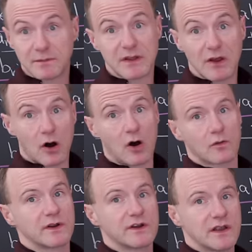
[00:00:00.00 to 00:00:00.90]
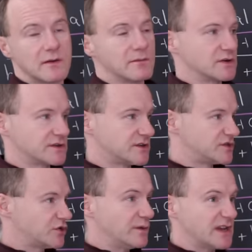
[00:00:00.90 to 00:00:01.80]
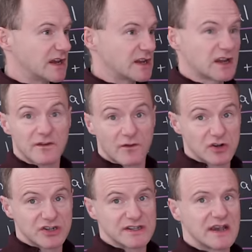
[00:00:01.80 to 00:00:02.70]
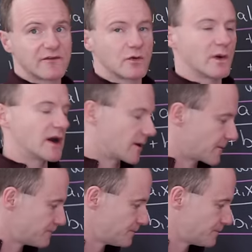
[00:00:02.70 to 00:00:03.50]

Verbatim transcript: simply all real numbers. So we get convergence everywhere.